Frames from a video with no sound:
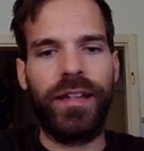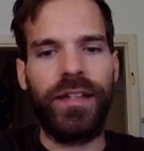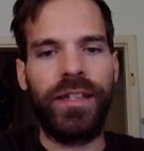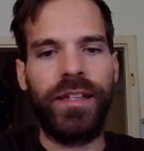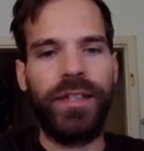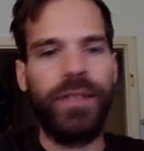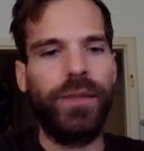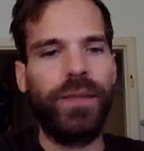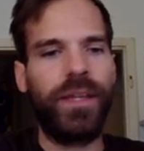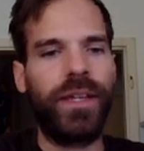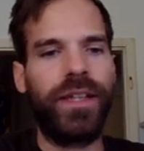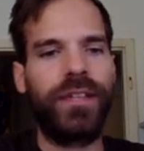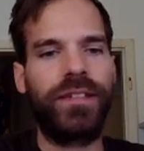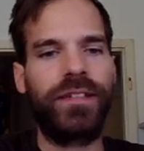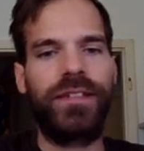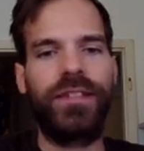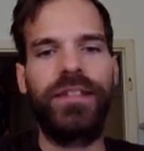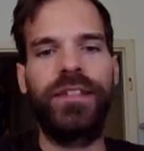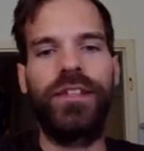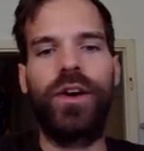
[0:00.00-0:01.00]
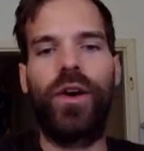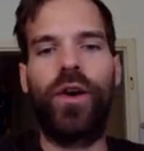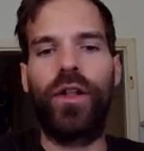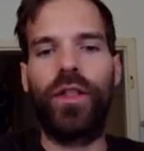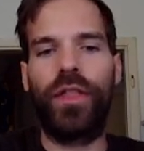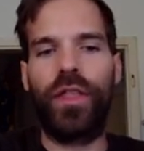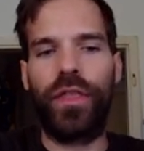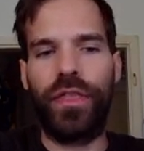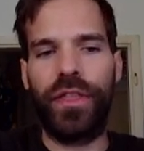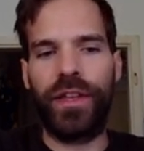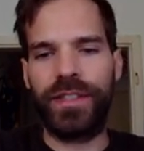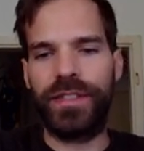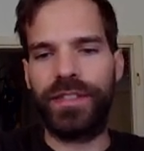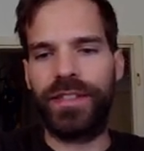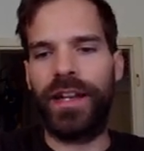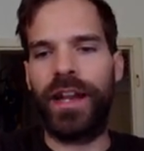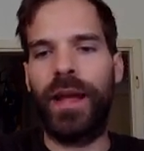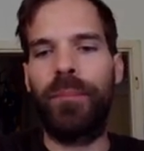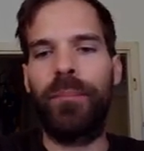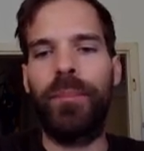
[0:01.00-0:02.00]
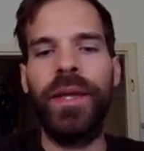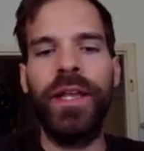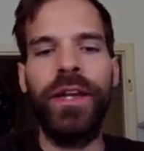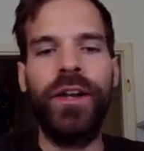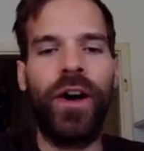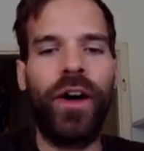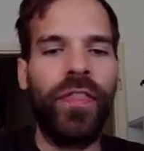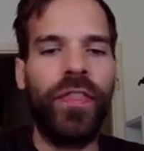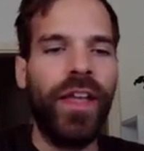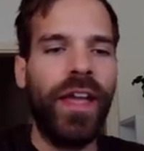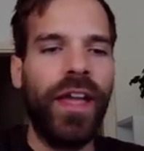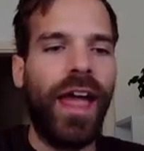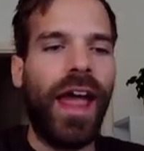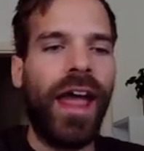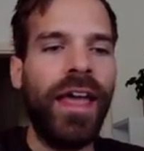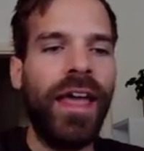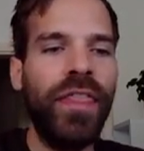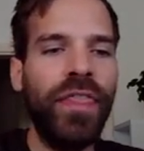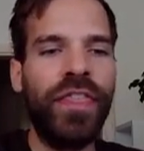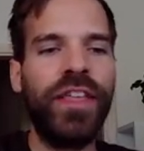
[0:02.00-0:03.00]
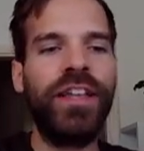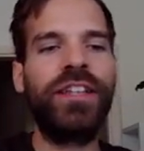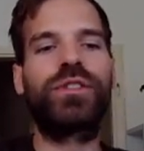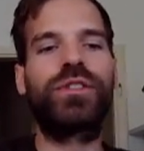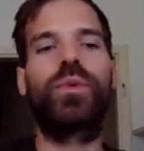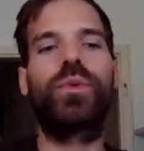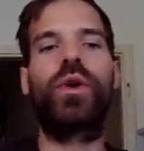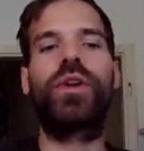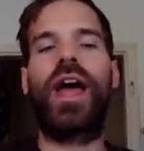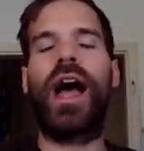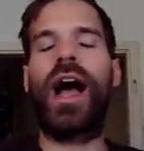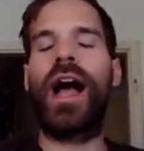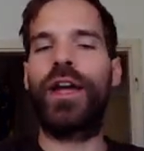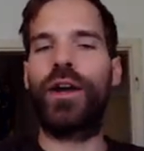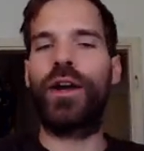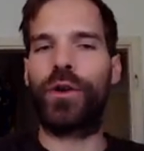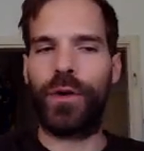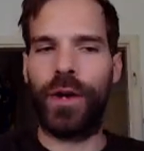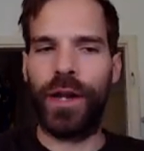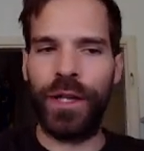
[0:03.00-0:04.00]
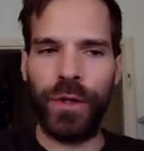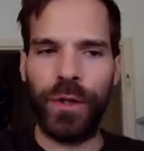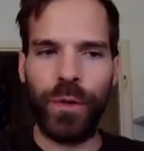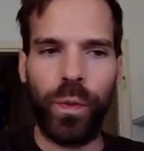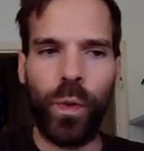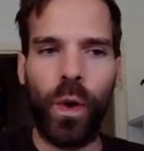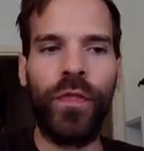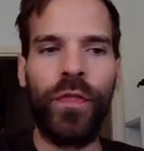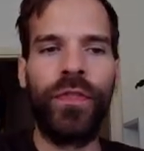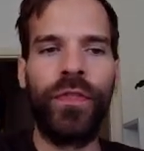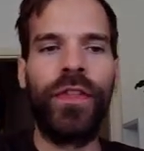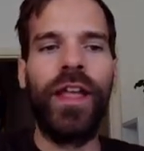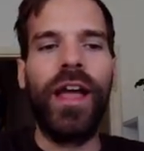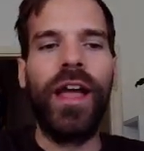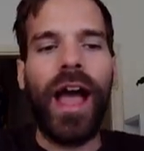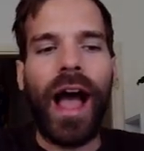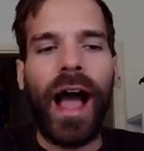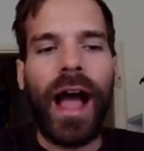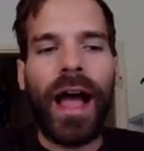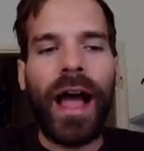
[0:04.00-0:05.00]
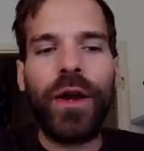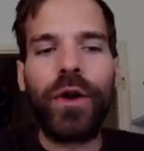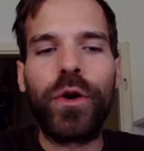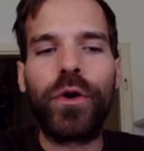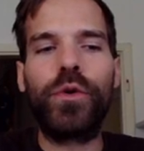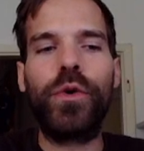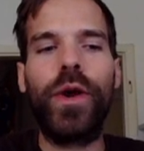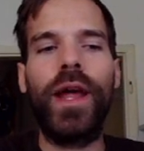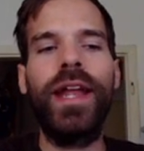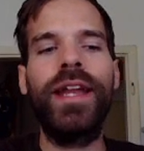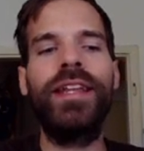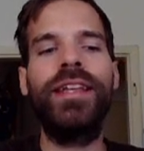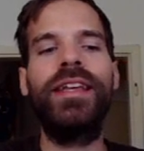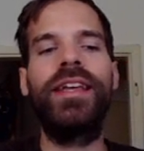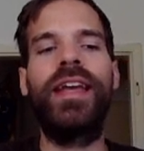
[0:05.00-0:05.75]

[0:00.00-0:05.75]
here we can see all the things that I bid on. And this one I already won. I already